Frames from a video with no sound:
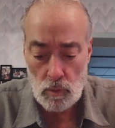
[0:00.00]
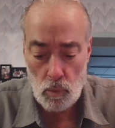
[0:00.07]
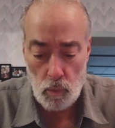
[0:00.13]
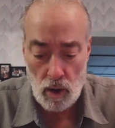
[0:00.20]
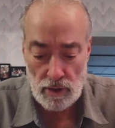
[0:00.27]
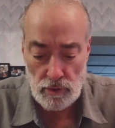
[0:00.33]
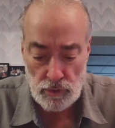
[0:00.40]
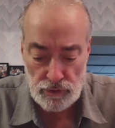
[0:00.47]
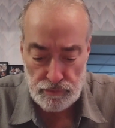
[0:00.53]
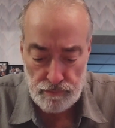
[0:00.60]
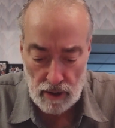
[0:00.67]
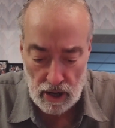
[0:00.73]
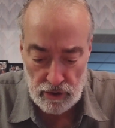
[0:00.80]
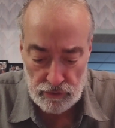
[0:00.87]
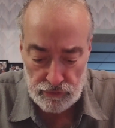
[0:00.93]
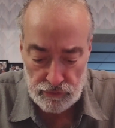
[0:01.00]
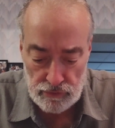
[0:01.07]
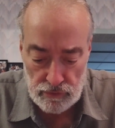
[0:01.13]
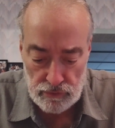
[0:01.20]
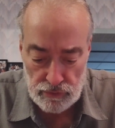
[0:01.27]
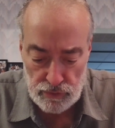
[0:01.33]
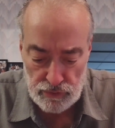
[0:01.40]
One who aspires
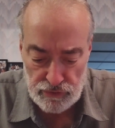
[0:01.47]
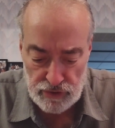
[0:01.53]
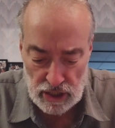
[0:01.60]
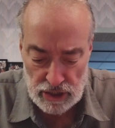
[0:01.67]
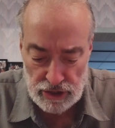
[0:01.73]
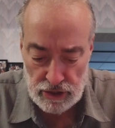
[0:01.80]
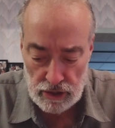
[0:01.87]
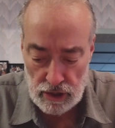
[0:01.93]
to such